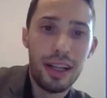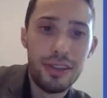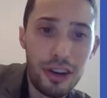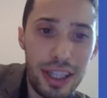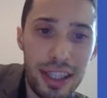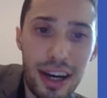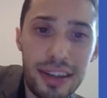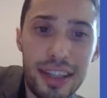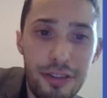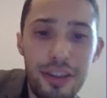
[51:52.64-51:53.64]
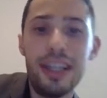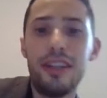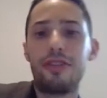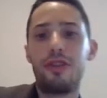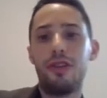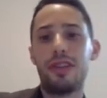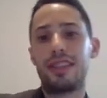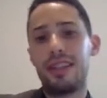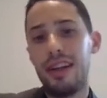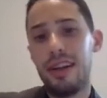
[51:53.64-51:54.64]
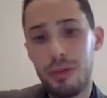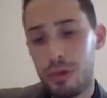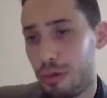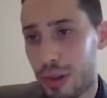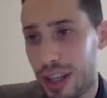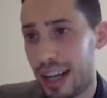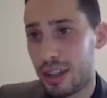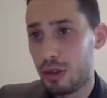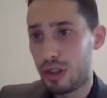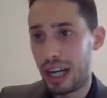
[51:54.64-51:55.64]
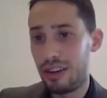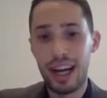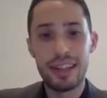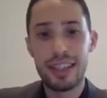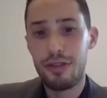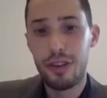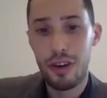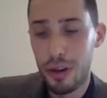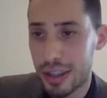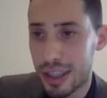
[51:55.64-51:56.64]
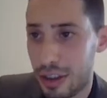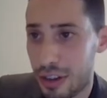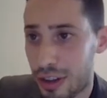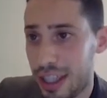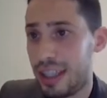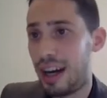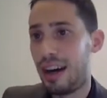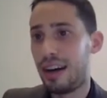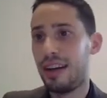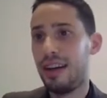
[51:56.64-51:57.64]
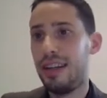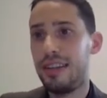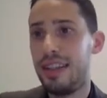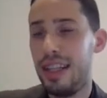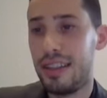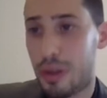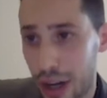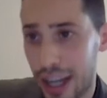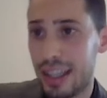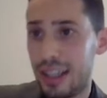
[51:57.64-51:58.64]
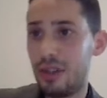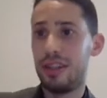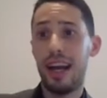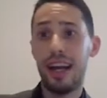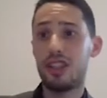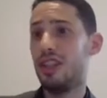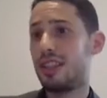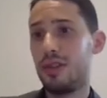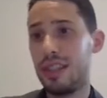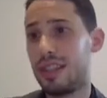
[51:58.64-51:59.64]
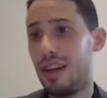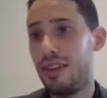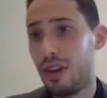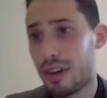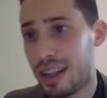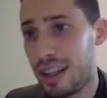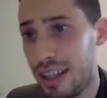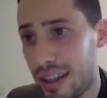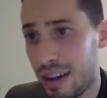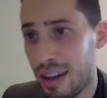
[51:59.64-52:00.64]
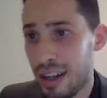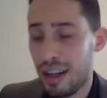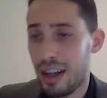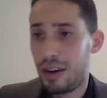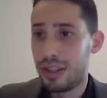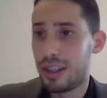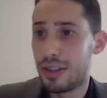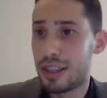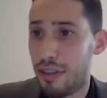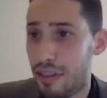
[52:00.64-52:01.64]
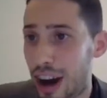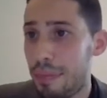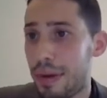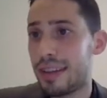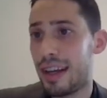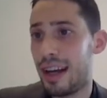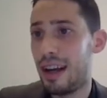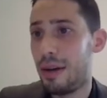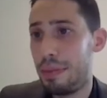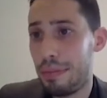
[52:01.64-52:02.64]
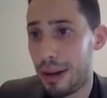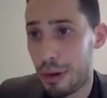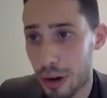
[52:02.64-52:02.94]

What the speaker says: nonlinearity in V, and of course one would like to generalize it for also nonlinearity in the gradient or in the Hessian. So these are not clear results so far, but people are